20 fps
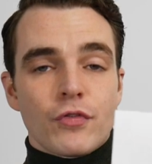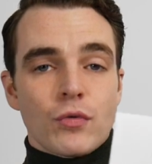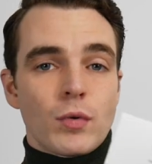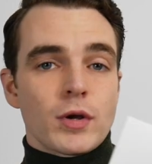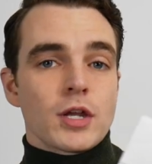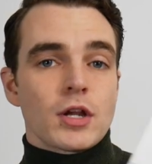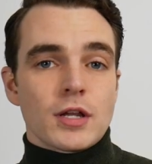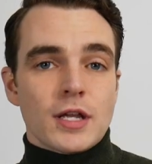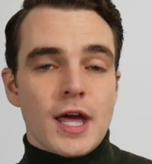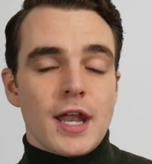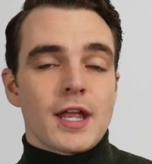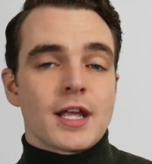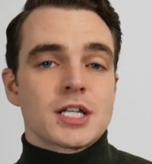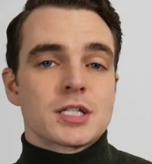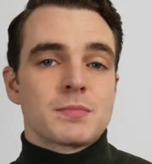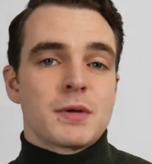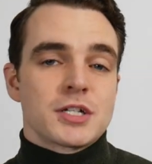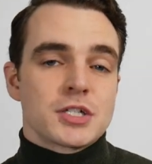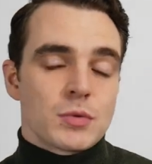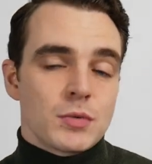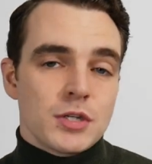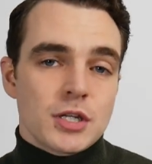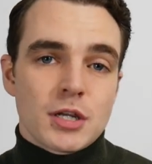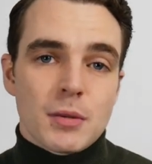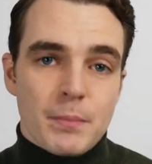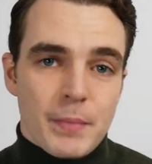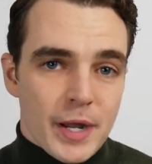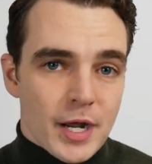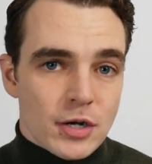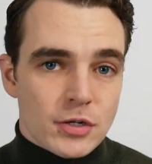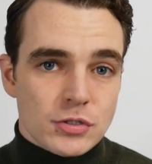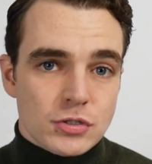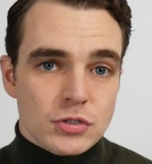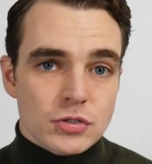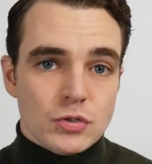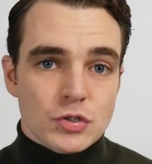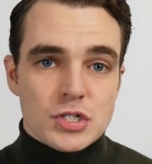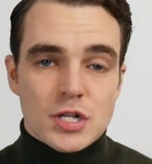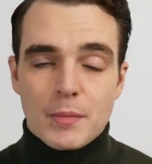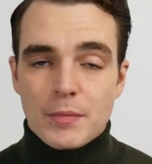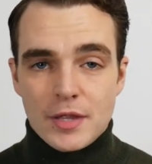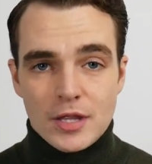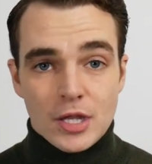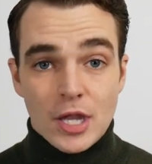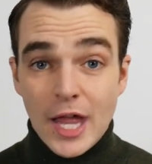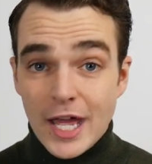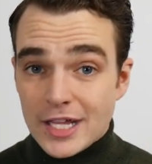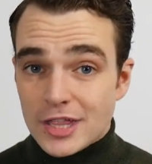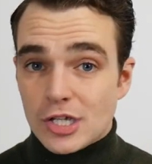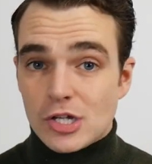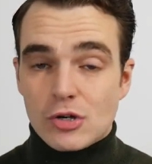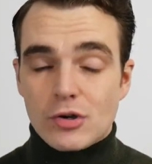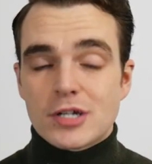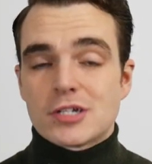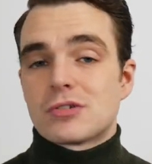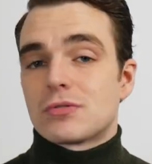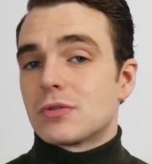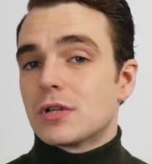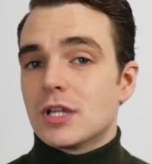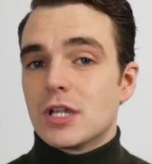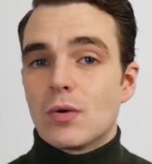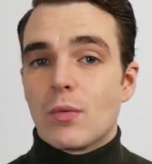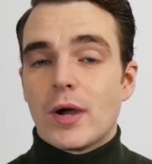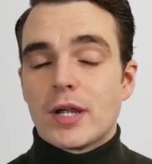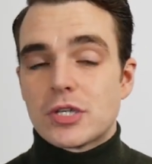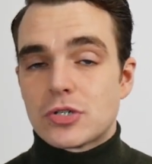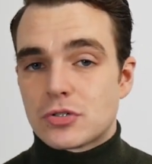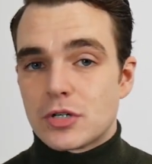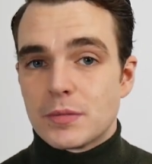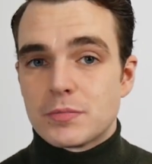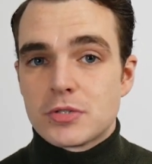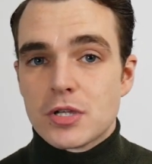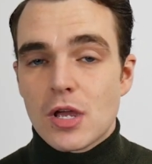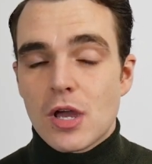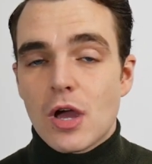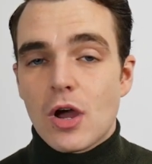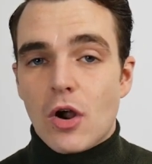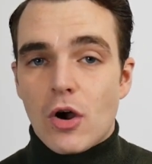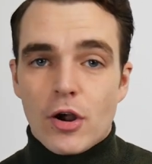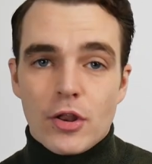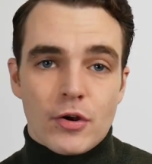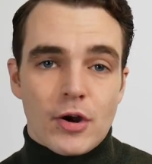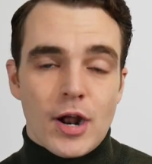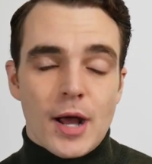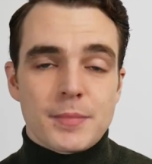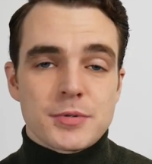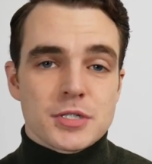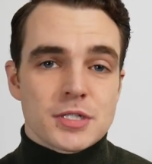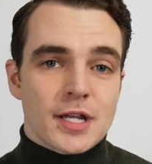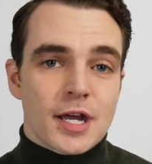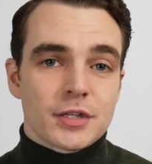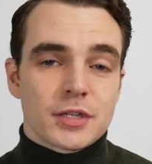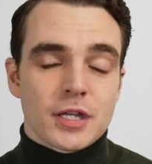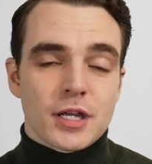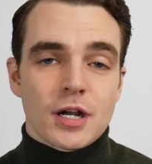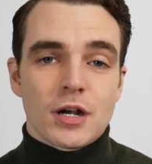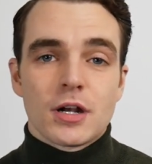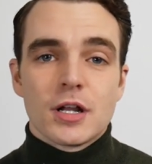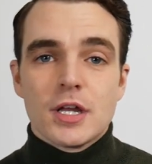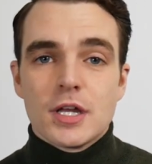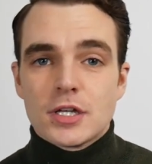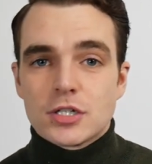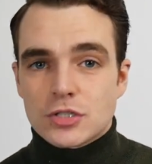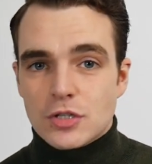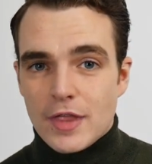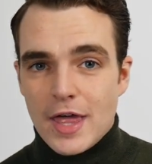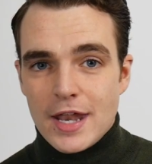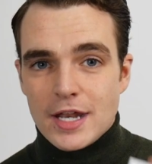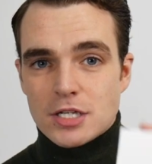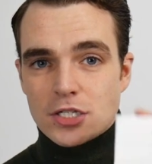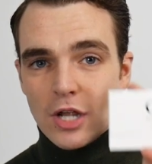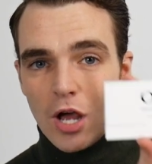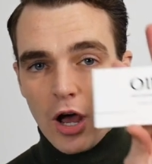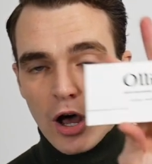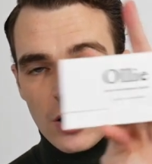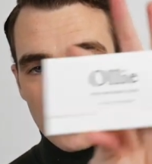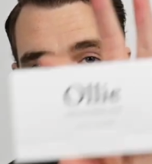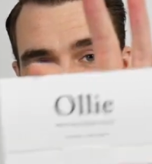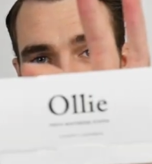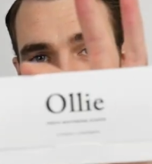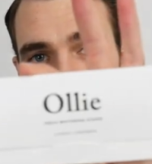for what you're getting, especially when you compare to something like the Crest three D white strips or other options out there. So that is Ollie,